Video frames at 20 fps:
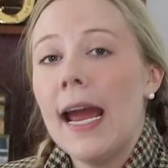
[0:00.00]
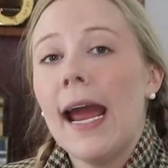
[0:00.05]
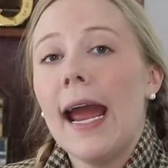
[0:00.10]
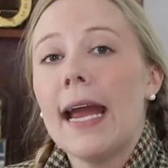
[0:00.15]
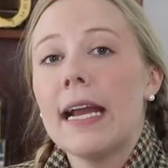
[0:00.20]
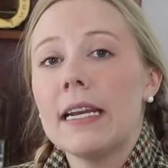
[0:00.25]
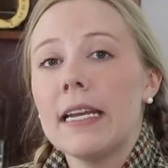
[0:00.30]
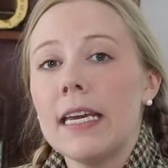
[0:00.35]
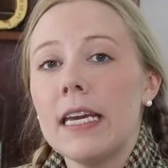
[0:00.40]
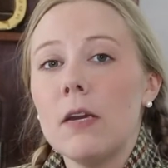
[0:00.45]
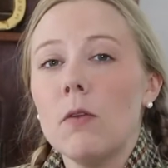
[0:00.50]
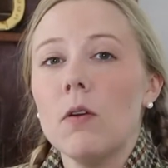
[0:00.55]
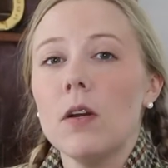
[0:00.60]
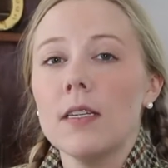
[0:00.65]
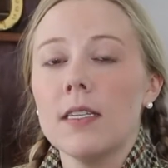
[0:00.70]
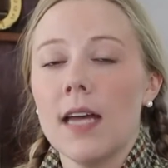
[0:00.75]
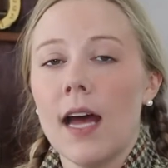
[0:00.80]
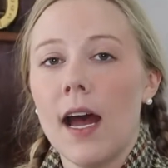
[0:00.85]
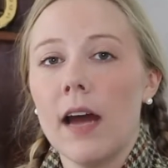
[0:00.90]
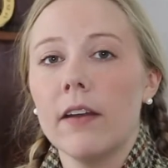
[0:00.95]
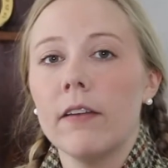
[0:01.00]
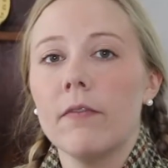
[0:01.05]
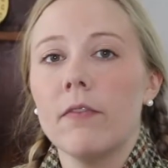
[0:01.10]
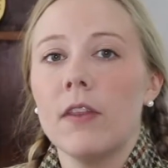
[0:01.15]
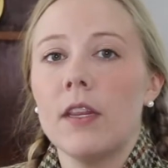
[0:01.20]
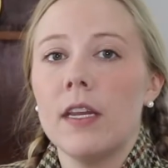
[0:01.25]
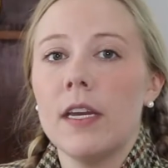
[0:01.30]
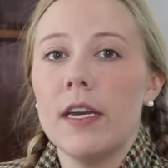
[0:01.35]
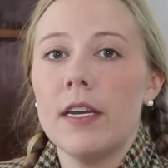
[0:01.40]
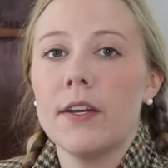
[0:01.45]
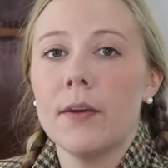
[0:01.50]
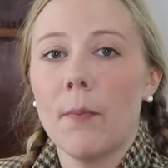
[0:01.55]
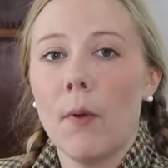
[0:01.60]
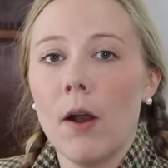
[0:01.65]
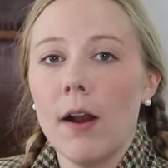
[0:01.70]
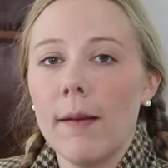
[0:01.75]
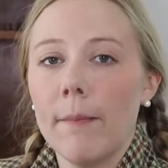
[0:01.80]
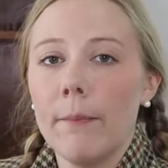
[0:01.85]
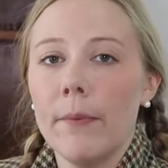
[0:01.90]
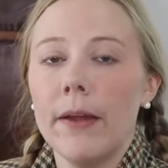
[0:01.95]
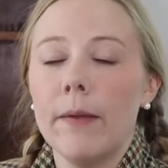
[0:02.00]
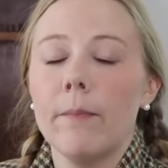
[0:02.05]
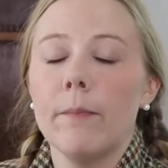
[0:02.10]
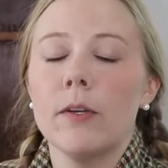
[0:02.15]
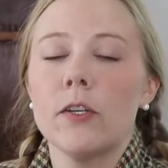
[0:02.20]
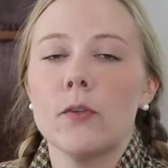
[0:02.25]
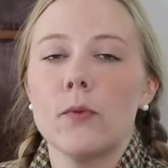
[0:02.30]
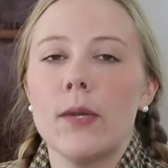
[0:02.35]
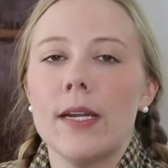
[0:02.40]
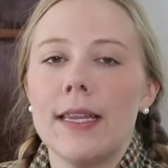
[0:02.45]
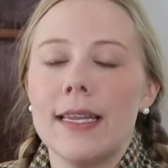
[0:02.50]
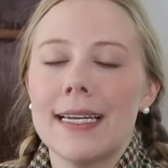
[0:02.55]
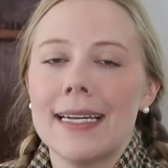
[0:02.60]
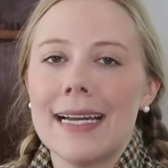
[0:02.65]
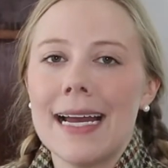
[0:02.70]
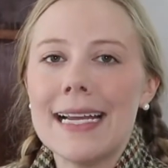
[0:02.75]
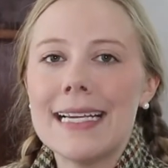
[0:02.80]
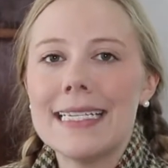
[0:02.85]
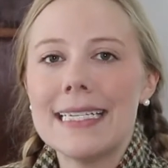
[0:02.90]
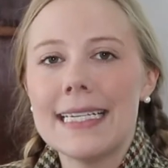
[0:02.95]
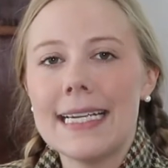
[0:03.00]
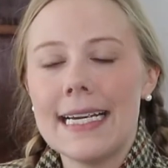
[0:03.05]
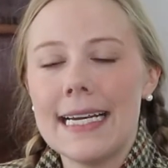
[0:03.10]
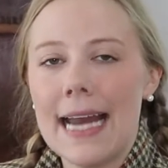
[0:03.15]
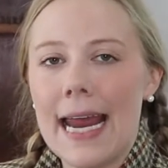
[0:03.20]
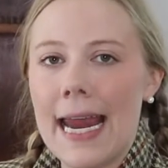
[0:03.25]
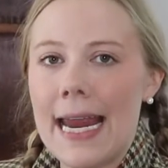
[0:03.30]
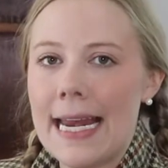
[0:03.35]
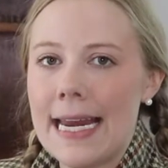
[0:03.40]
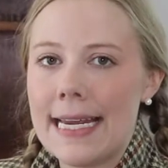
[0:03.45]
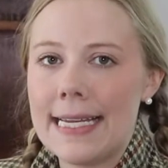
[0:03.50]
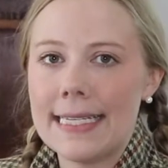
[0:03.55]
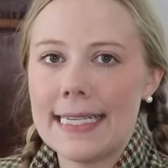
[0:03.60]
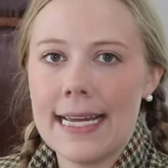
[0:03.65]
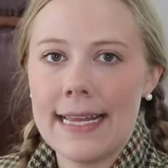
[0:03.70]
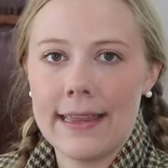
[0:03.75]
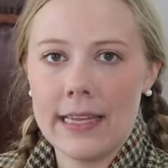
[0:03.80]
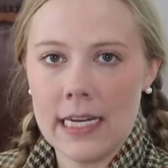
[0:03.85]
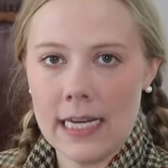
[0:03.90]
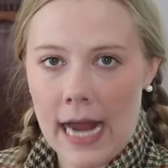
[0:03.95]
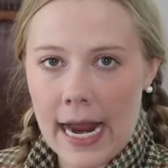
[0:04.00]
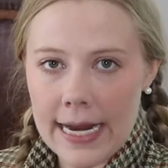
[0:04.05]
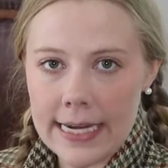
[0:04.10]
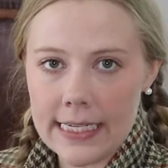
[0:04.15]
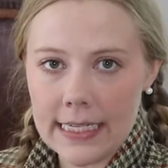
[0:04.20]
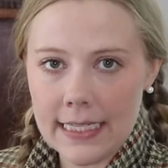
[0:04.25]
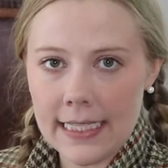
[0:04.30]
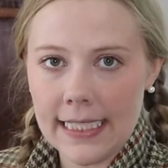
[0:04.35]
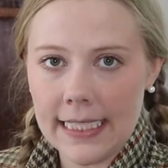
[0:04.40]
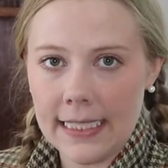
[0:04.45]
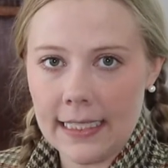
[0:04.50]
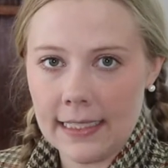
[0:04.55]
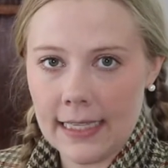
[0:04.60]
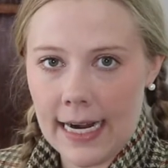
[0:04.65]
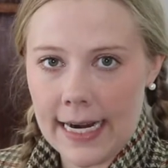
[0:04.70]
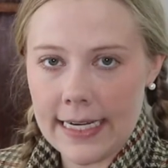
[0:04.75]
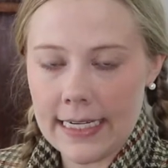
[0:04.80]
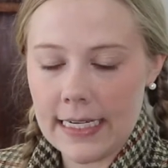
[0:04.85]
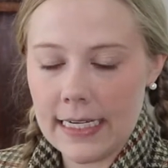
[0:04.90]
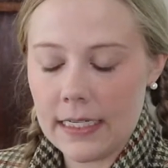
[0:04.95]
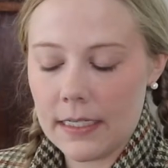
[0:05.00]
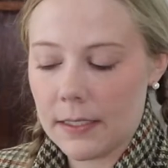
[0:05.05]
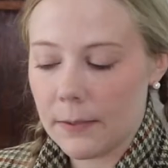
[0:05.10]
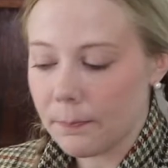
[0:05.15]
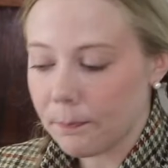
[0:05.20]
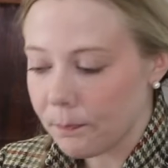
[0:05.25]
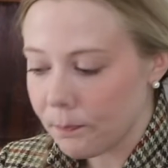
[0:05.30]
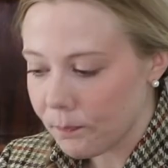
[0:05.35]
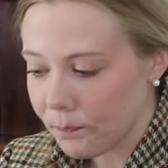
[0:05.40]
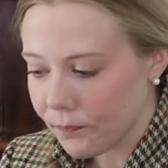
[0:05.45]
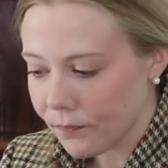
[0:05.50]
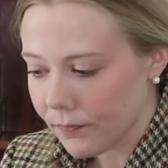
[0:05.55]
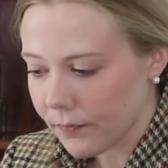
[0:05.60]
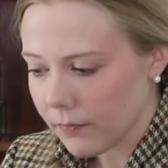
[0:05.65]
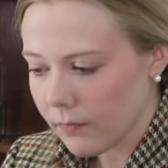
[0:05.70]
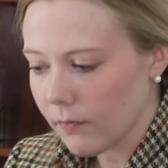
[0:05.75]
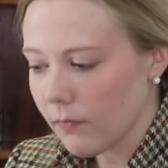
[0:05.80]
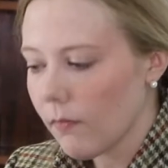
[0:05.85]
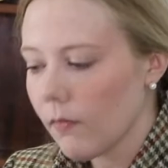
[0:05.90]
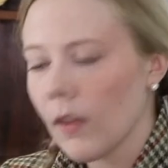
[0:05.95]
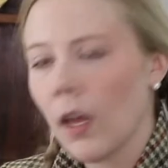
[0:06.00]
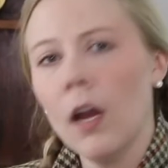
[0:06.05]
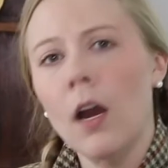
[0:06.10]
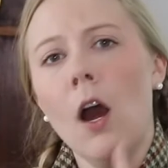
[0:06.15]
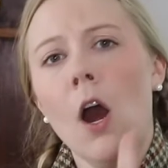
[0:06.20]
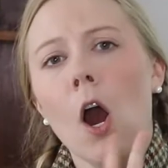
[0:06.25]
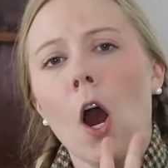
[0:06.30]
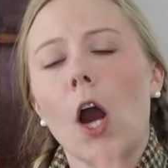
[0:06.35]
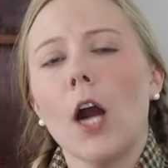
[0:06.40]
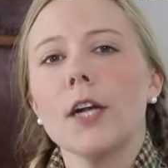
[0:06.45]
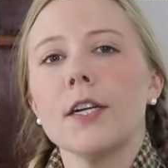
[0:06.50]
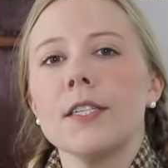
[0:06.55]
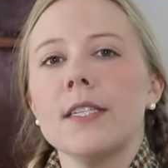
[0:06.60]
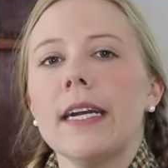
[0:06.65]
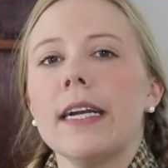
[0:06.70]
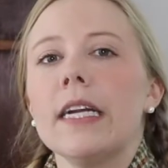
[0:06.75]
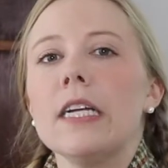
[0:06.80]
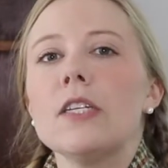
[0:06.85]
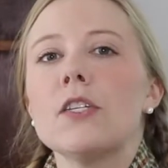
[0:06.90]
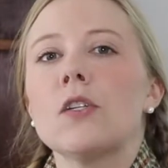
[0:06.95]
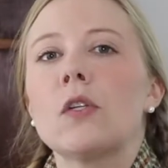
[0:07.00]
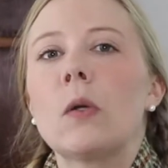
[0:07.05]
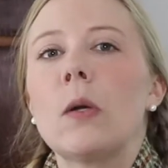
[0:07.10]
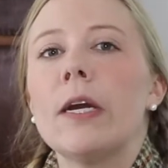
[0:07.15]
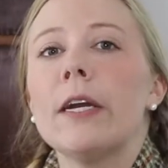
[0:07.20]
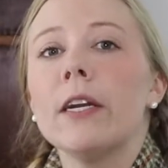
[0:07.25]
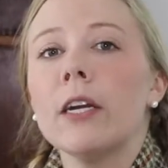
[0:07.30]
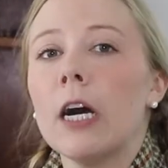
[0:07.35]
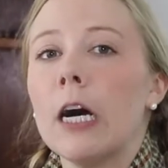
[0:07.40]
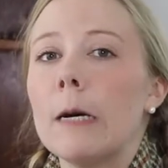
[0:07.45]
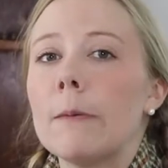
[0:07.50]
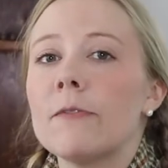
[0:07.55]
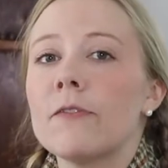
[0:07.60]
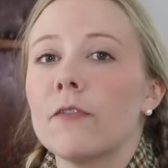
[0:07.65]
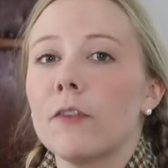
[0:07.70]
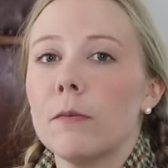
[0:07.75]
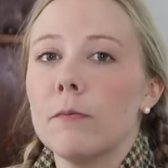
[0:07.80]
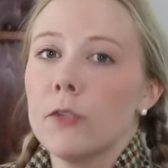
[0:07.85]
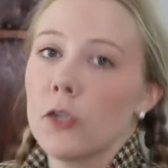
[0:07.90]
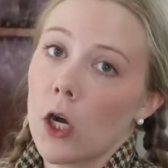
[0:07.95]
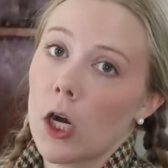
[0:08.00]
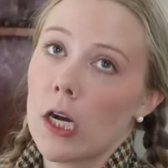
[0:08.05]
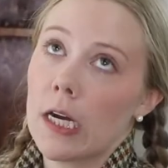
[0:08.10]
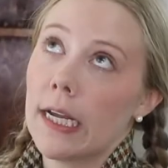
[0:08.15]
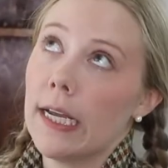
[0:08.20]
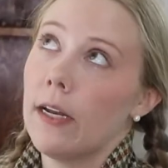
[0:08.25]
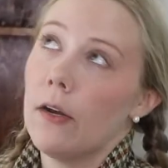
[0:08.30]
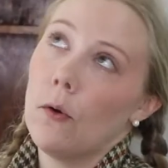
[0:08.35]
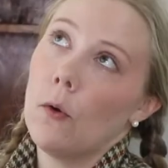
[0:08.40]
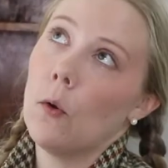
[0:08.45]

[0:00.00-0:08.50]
And he was head of the department between the 1980s and the 1990s. Our second story comes from Target